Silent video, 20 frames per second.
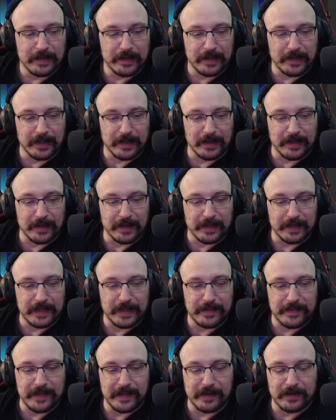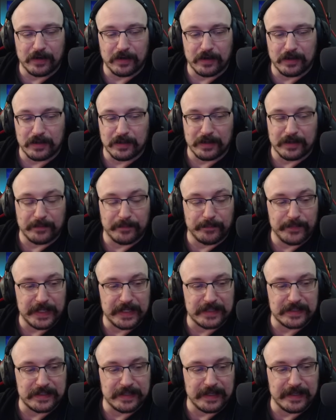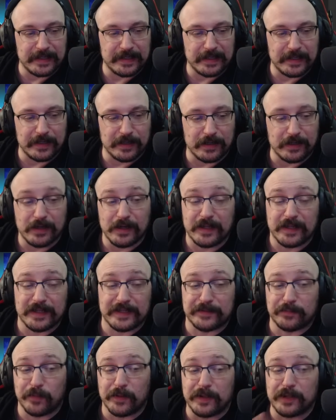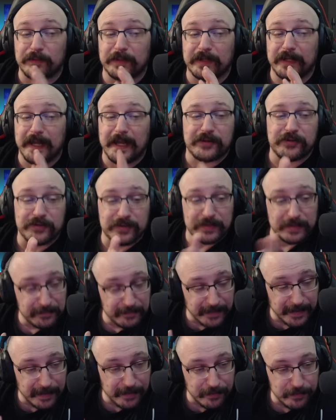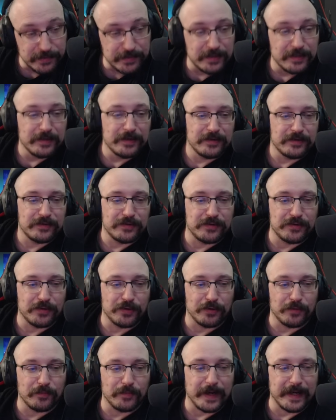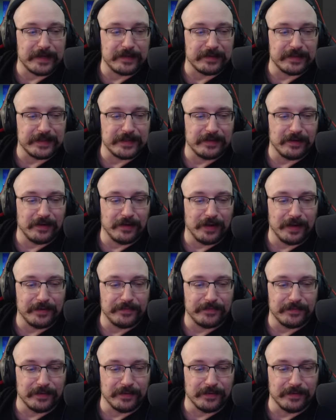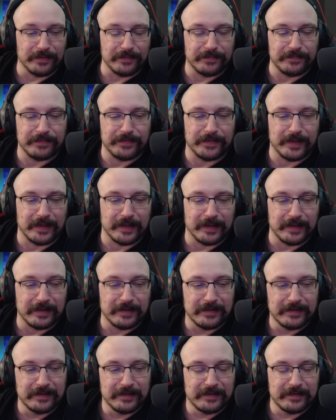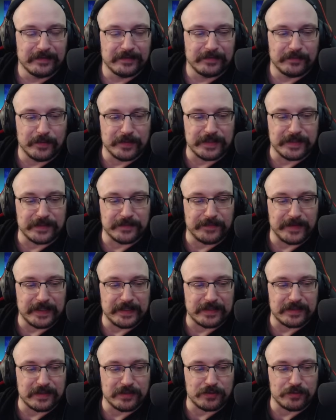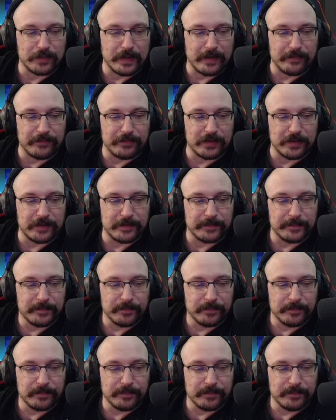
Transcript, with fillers: Uh, and then our big slate here is one that we actually found directly off of, uh, what's his face? The Traveler.